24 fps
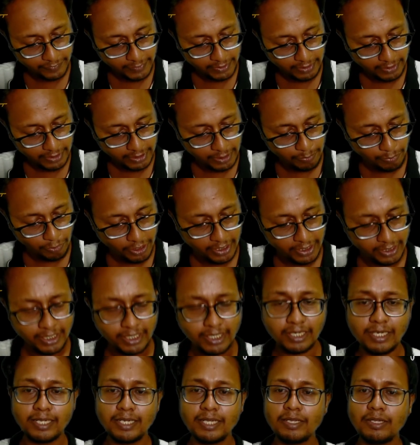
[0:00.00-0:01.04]
this point in the
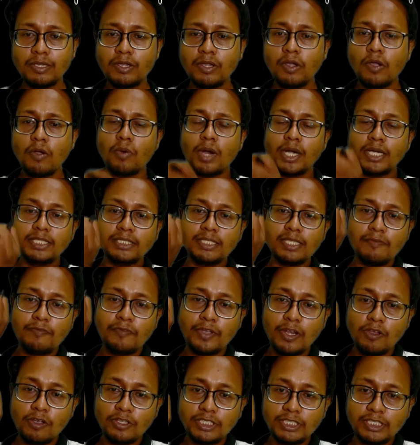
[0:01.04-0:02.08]
car, what is the
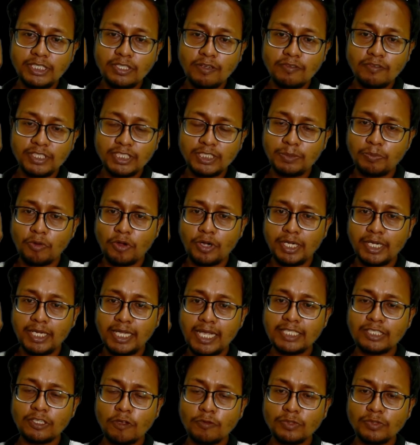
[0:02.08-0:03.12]
velocity of this point
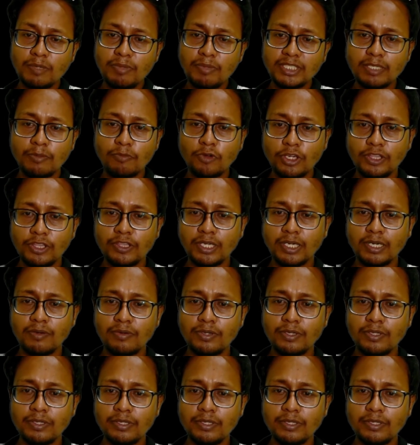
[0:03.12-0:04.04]
as observed by someone on the ground?